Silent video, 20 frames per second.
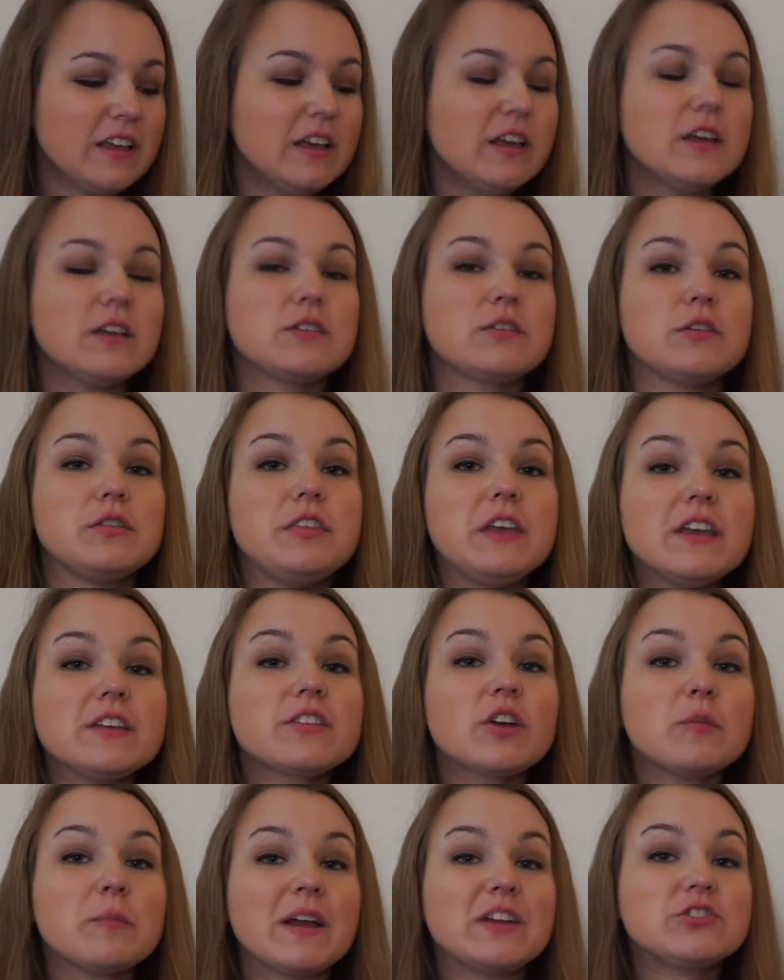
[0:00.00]
So these
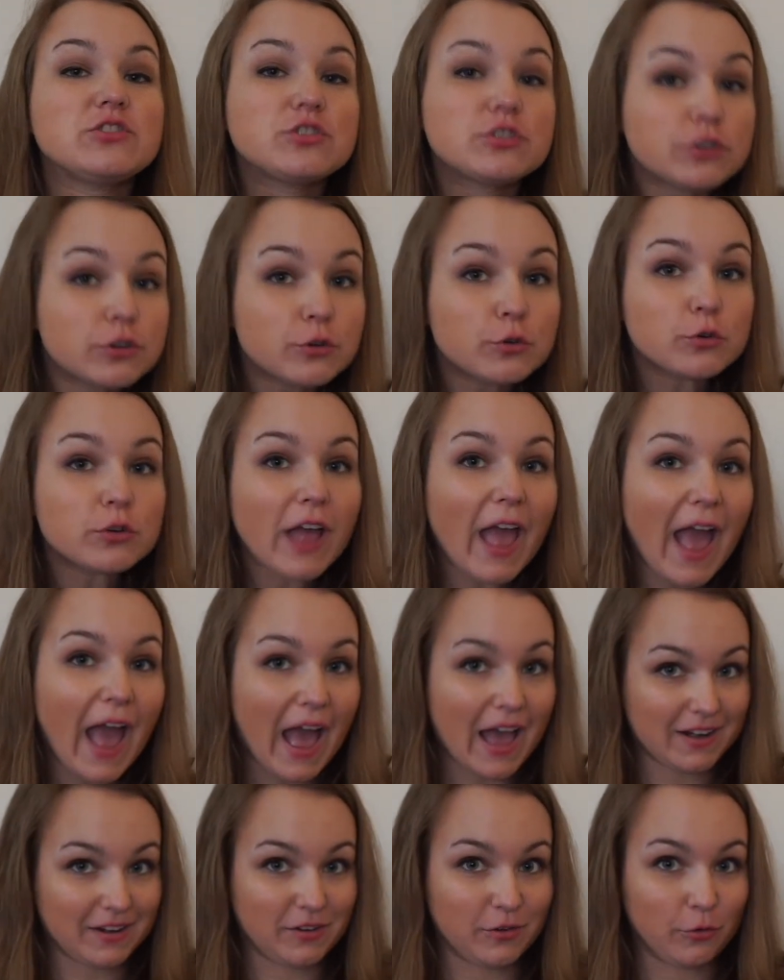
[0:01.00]
are my two
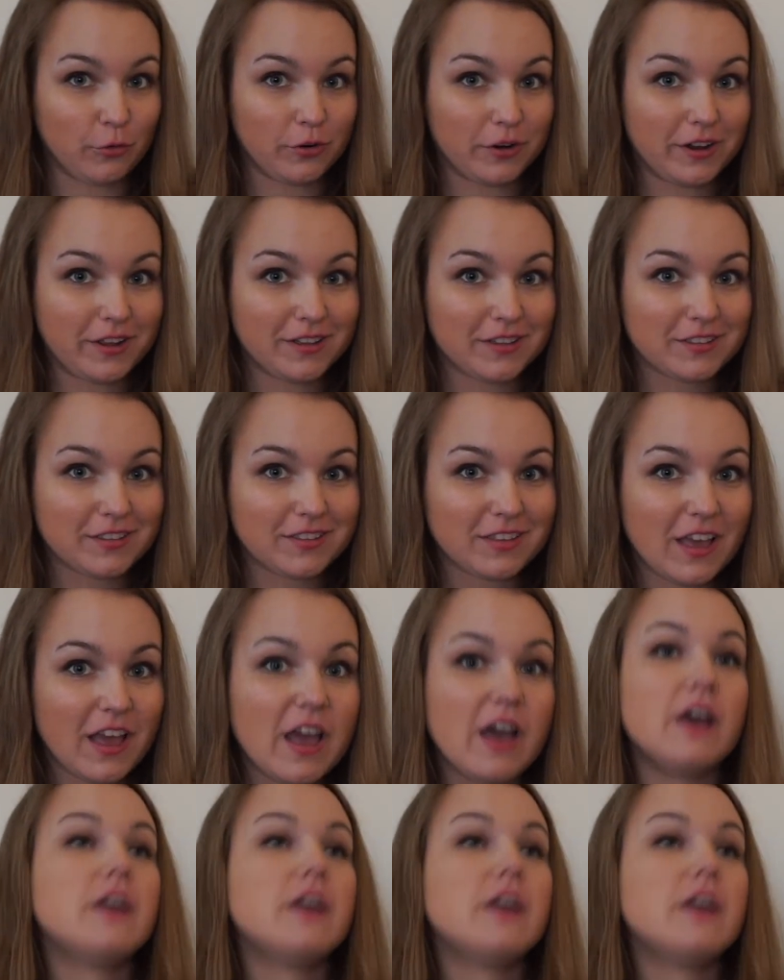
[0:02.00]
categories.